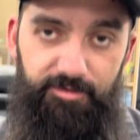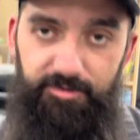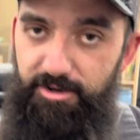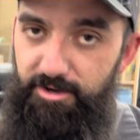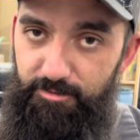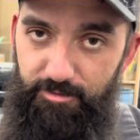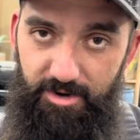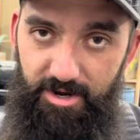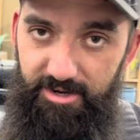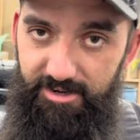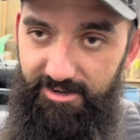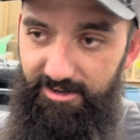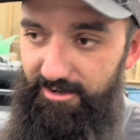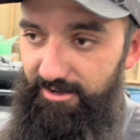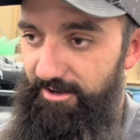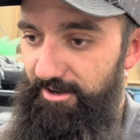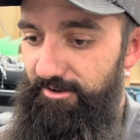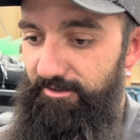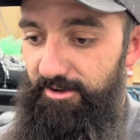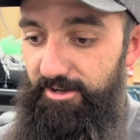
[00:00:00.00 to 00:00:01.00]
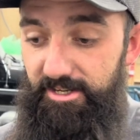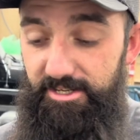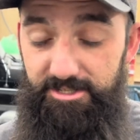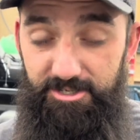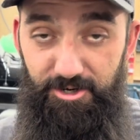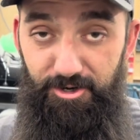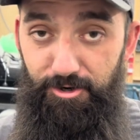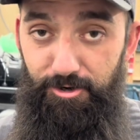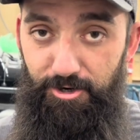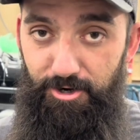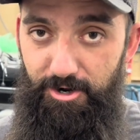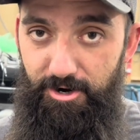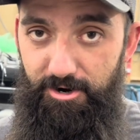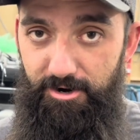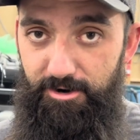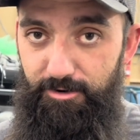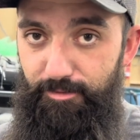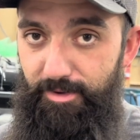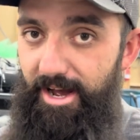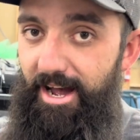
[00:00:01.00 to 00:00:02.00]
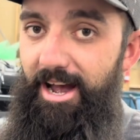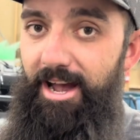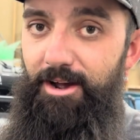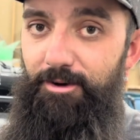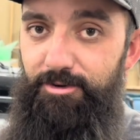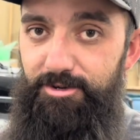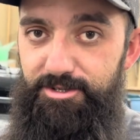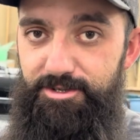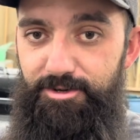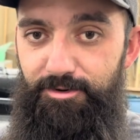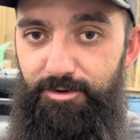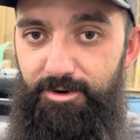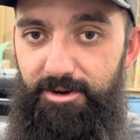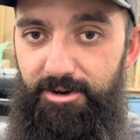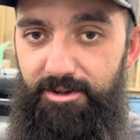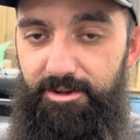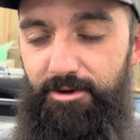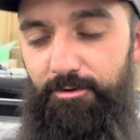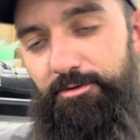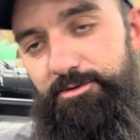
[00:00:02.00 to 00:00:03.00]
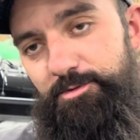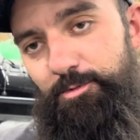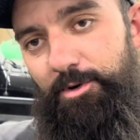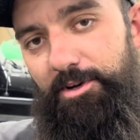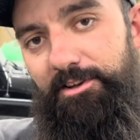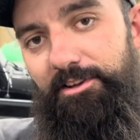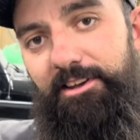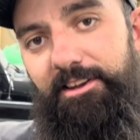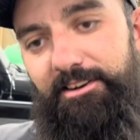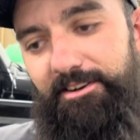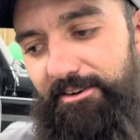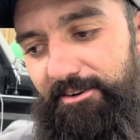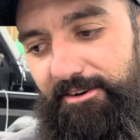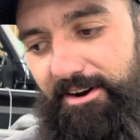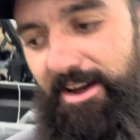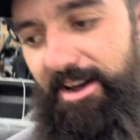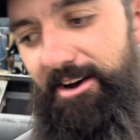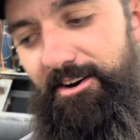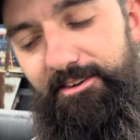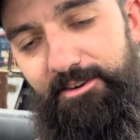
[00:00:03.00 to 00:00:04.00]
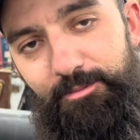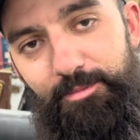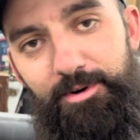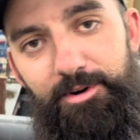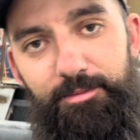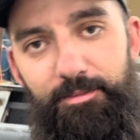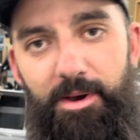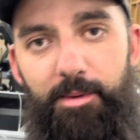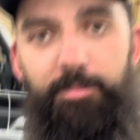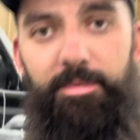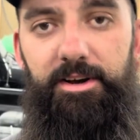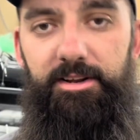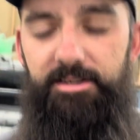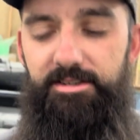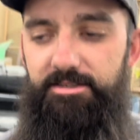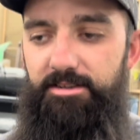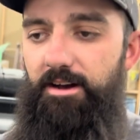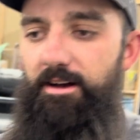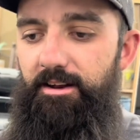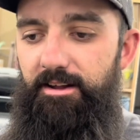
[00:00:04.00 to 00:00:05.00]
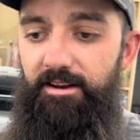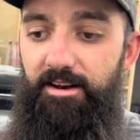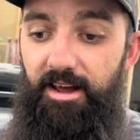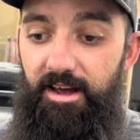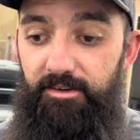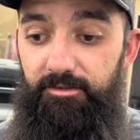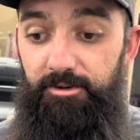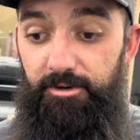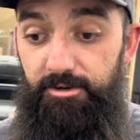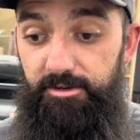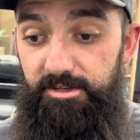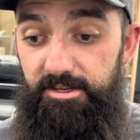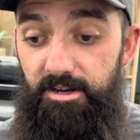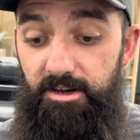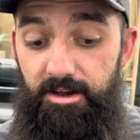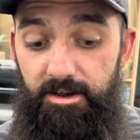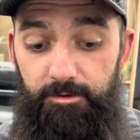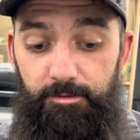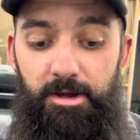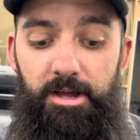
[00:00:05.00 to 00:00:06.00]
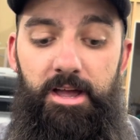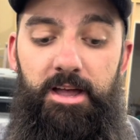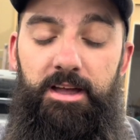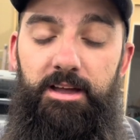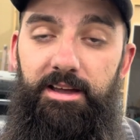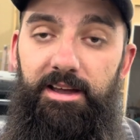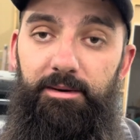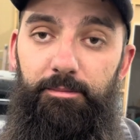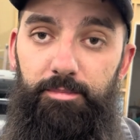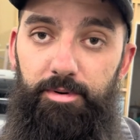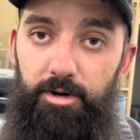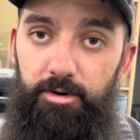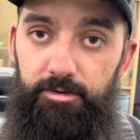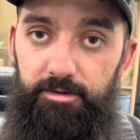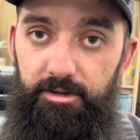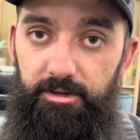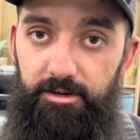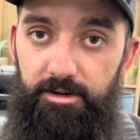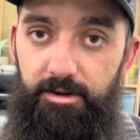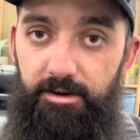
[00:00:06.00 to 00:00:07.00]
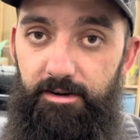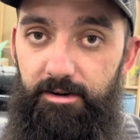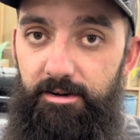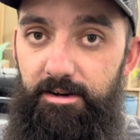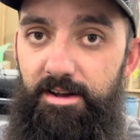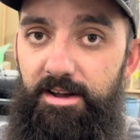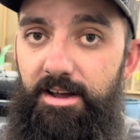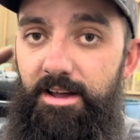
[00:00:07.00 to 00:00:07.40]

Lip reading: didn't break any of it. It's her cart, but I was the one that was wheeling it around and putting my buddies on it, having a good time, and broke the cart.